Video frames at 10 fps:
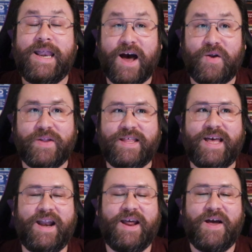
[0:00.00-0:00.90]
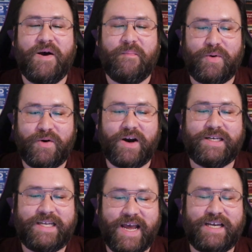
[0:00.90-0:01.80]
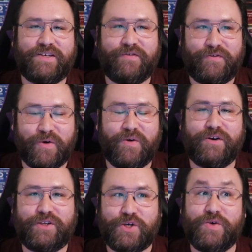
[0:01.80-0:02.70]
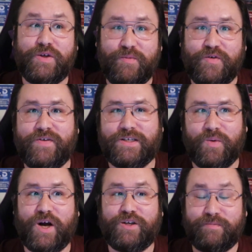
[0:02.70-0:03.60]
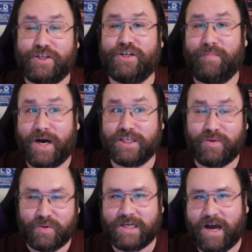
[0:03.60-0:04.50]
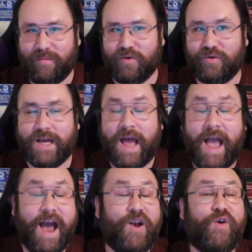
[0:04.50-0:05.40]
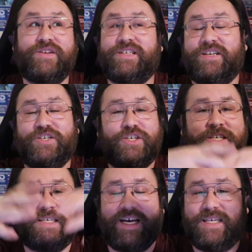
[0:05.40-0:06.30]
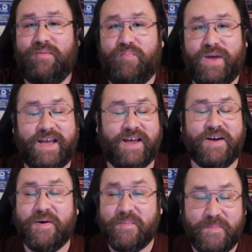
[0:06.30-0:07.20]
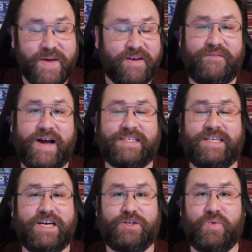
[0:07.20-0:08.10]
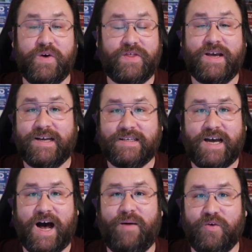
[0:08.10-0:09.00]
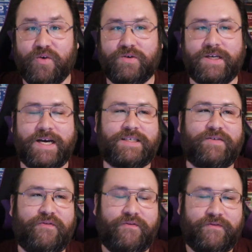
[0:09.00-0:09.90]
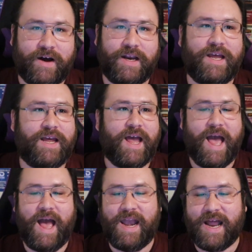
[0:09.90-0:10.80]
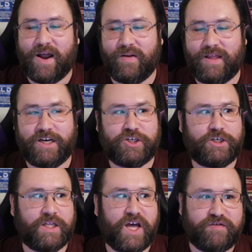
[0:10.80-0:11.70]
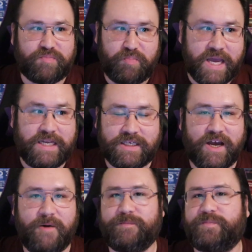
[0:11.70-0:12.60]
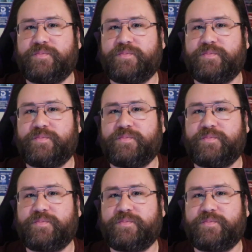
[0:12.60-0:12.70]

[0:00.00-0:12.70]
Not only that, Bernard takes Flora to the movies to watch Mission Impossible with Tom Cruise, and all of a sudden she just has a big fascination with Tom Cruise. It's funny, and not only that, she loves pizza.